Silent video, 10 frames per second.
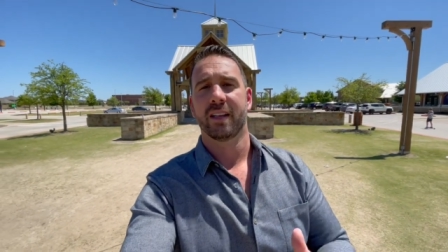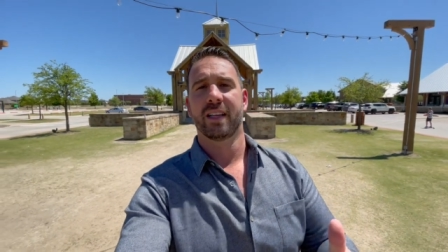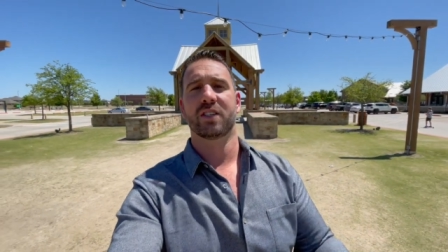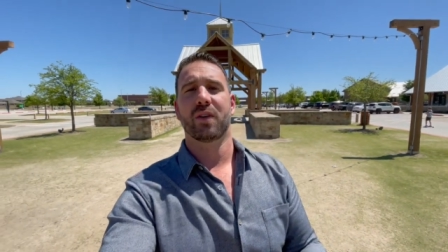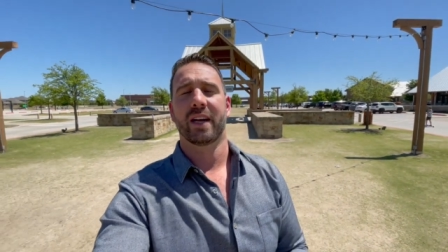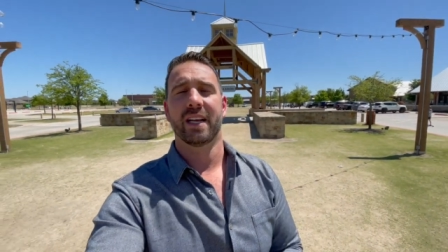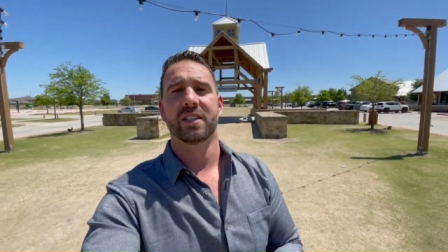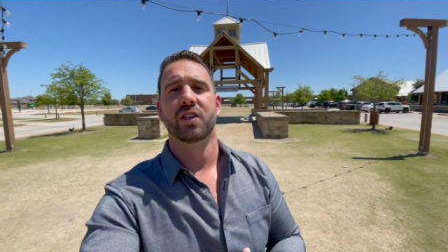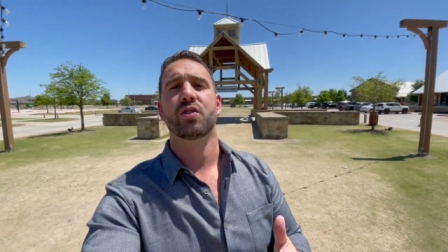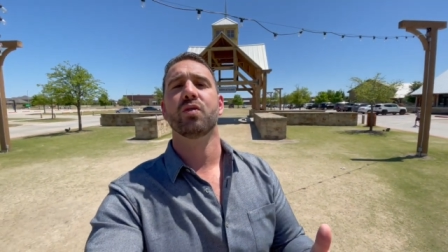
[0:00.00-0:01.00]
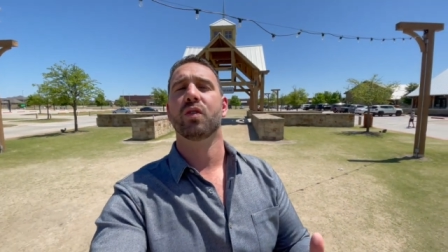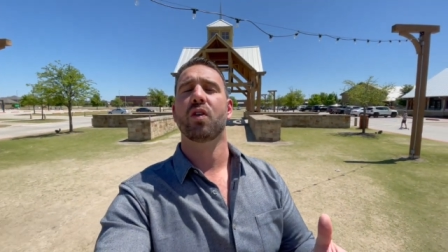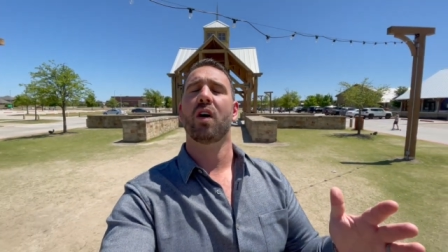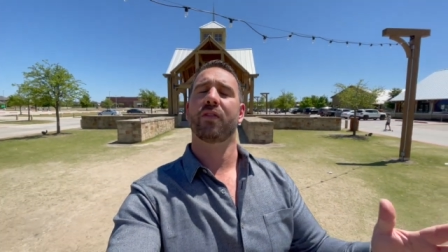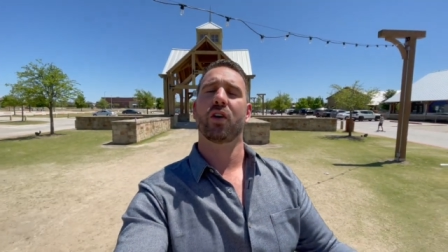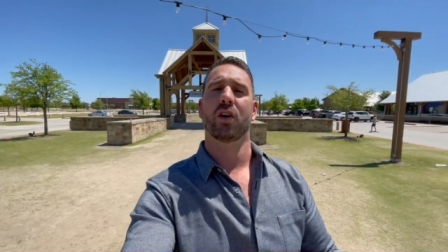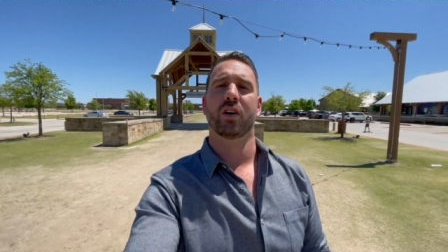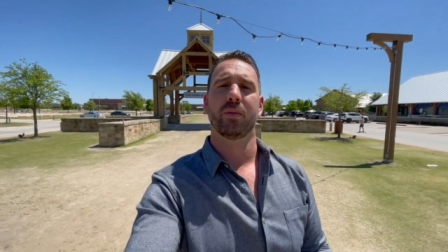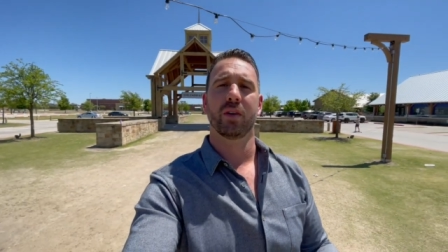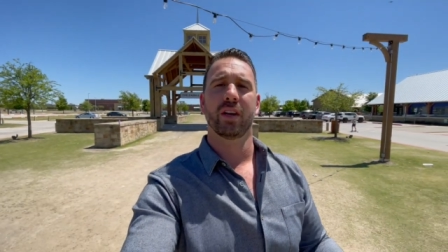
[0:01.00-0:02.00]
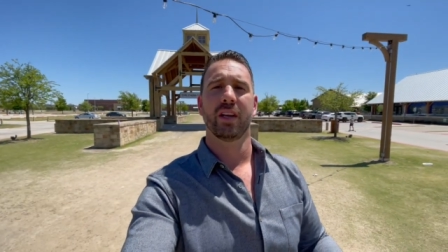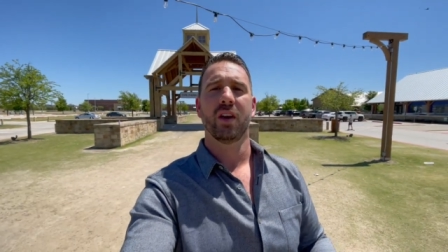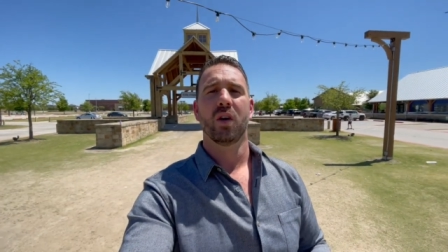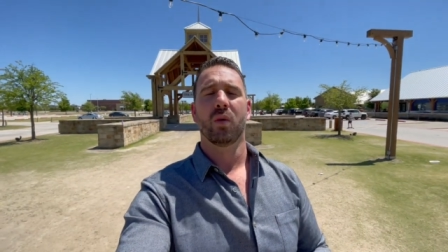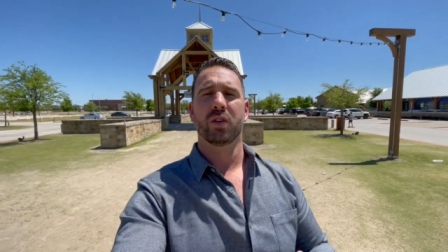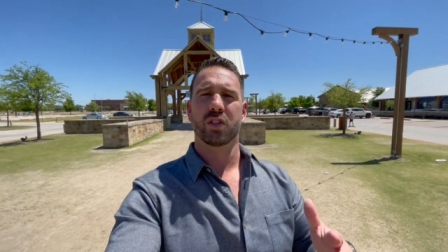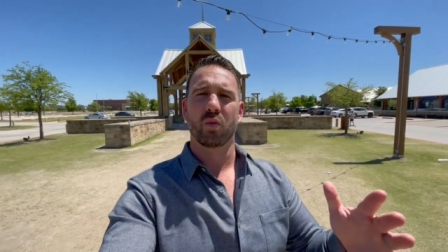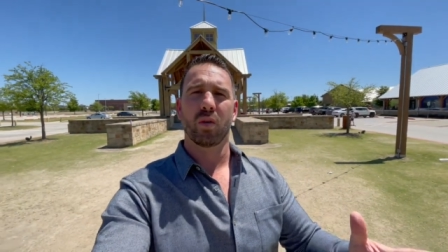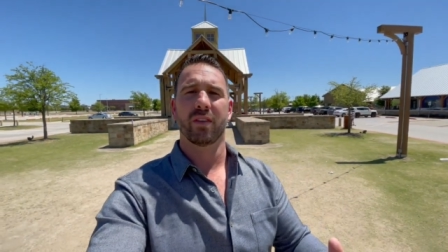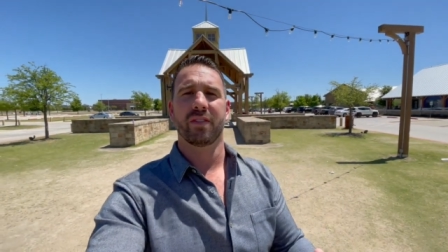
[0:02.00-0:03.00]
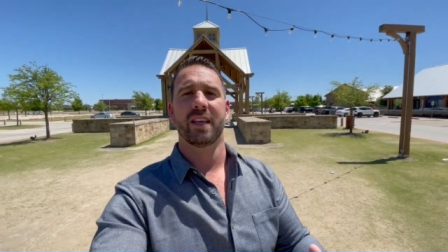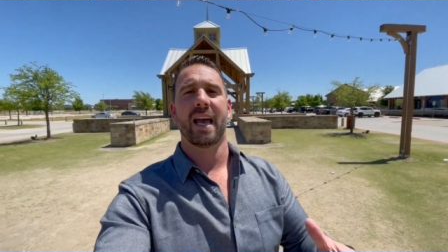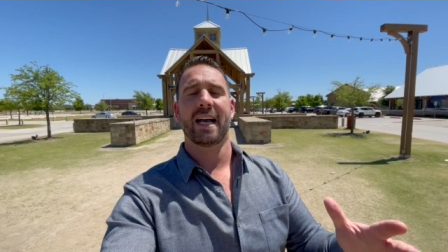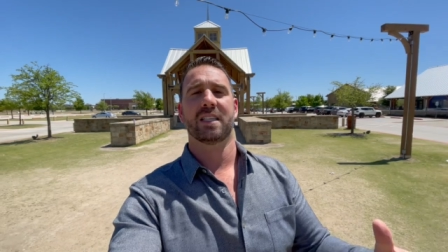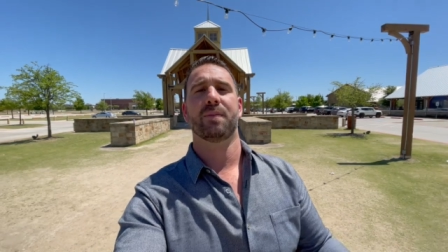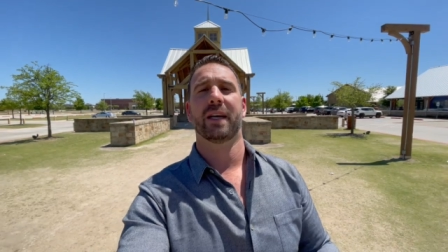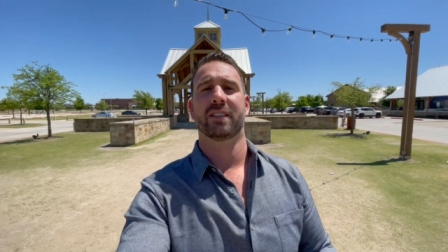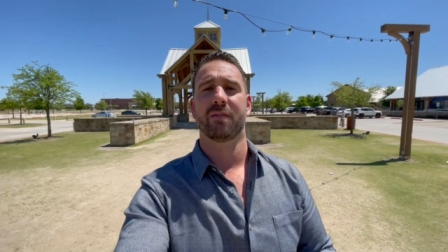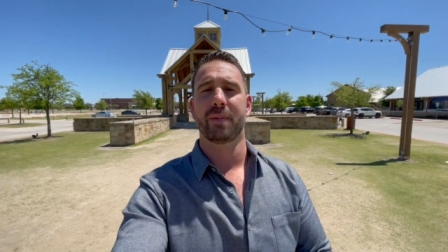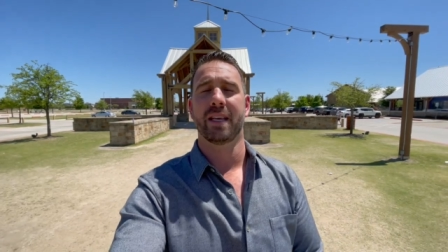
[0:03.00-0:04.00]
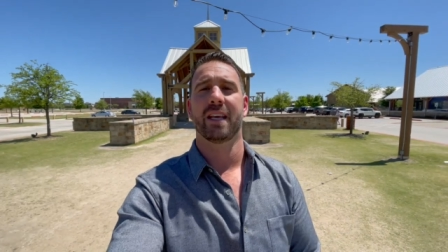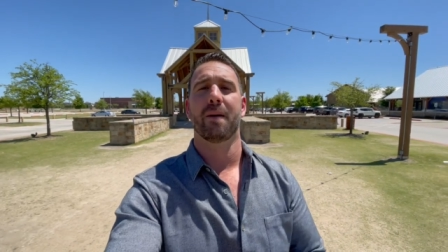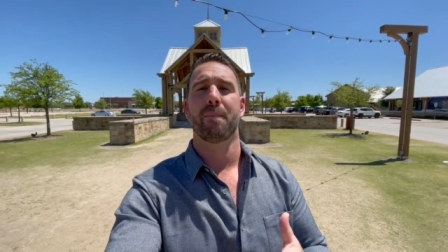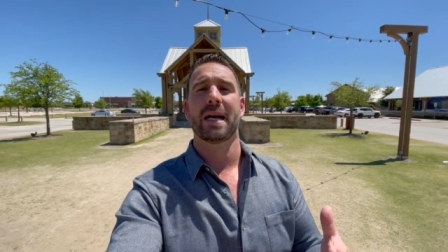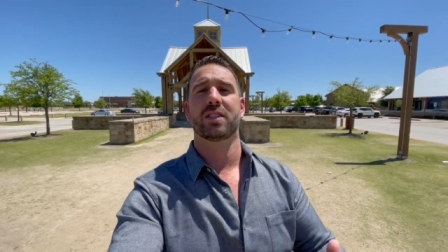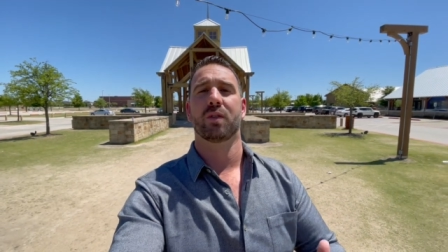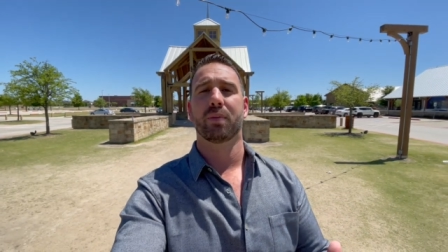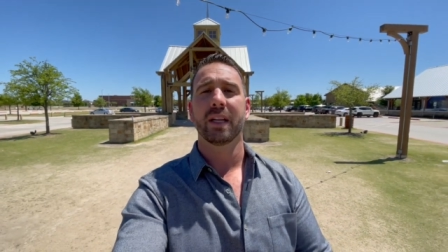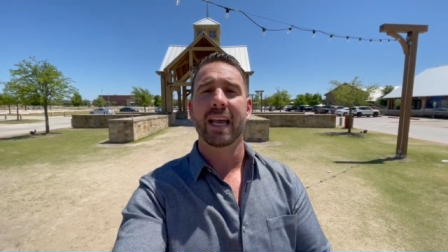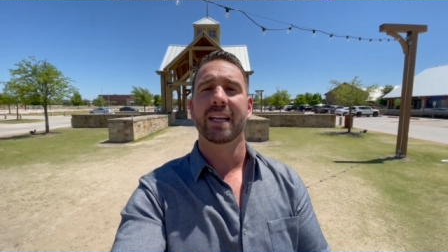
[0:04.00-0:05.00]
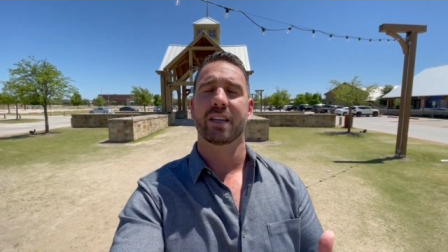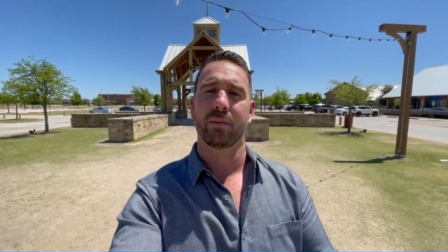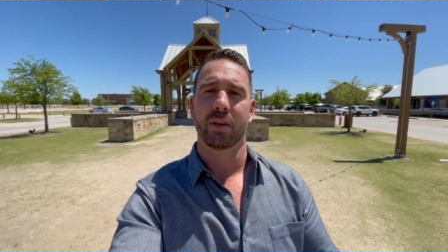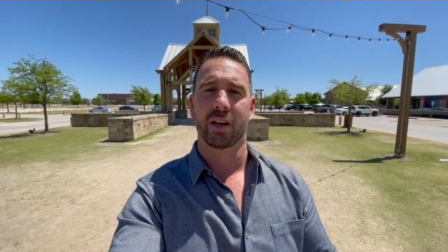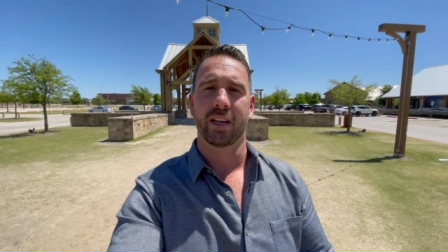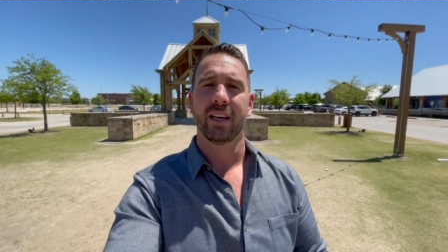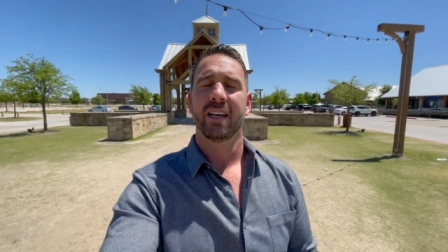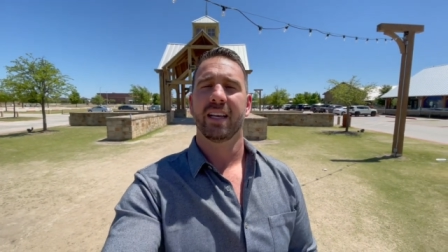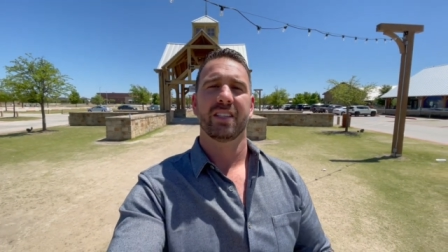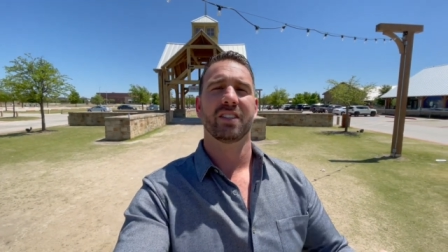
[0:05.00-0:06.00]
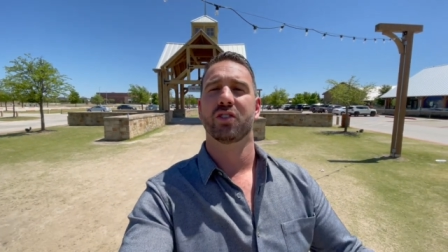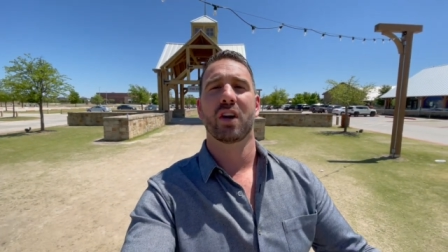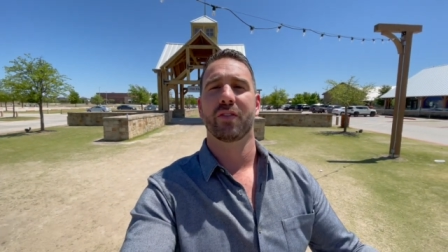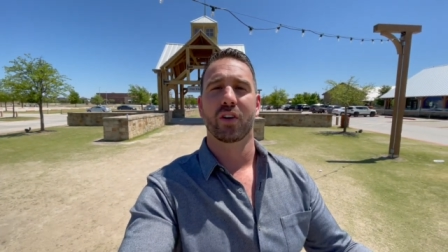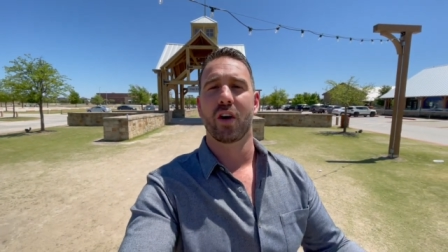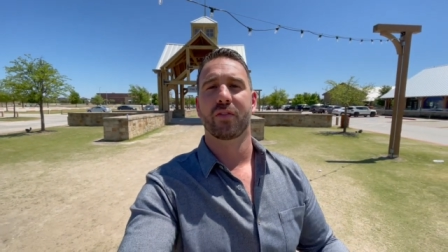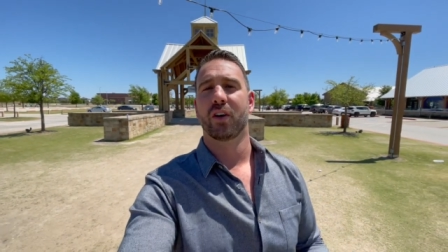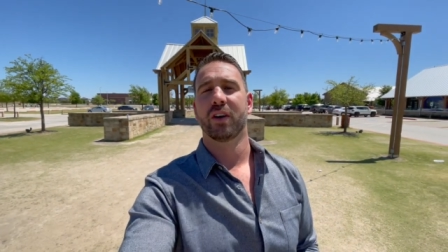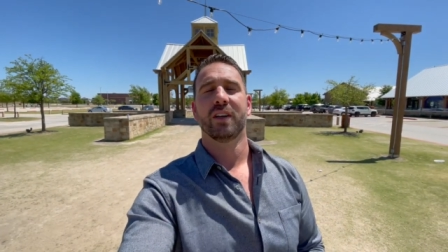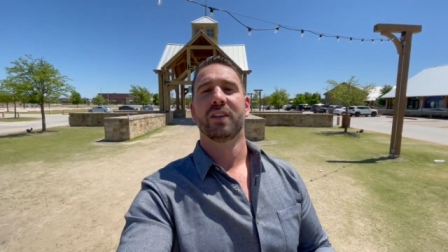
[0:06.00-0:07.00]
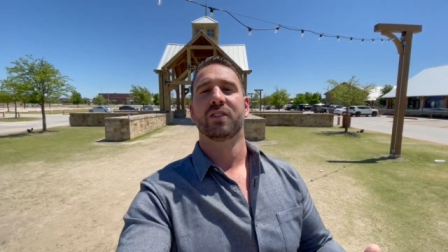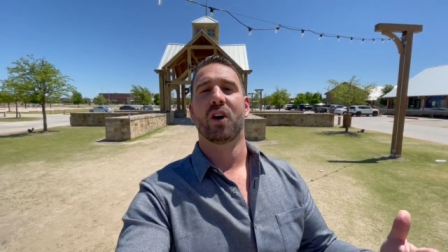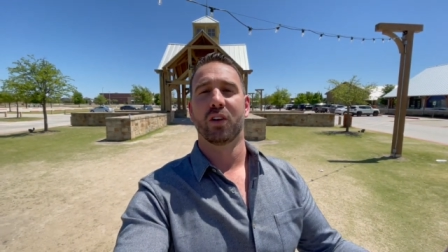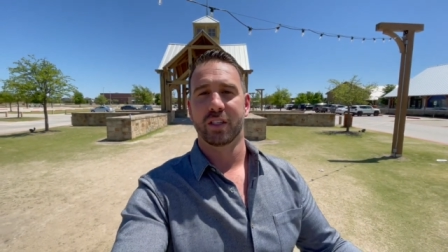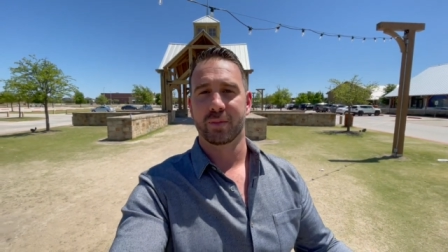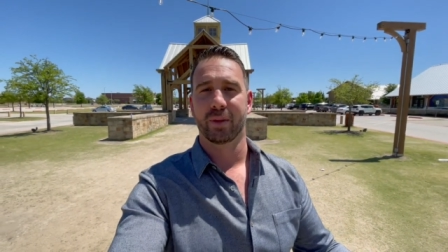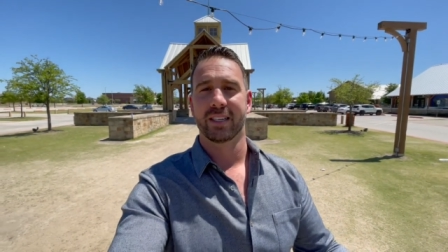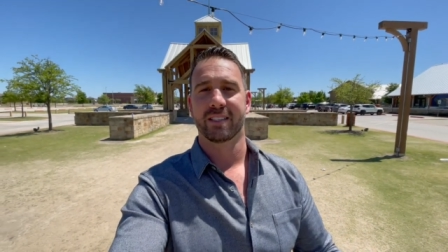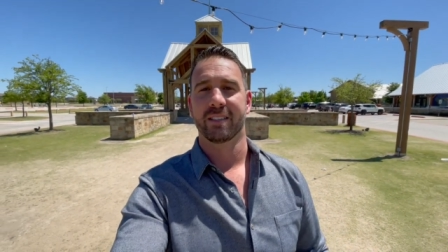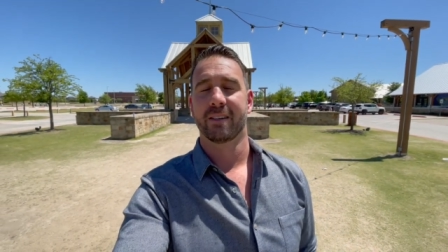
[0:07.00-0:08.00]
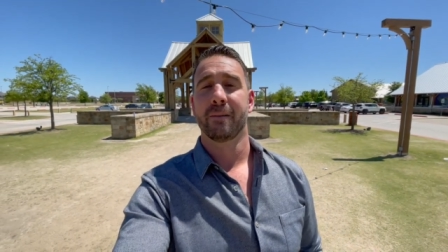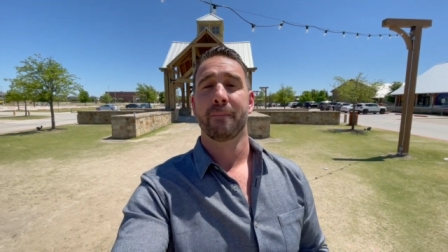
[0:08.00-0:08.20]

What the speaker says: That's right, it is a true golf cart community, which is one of the aspects of being in a master planned community. You get to drive your golf cart to all these places.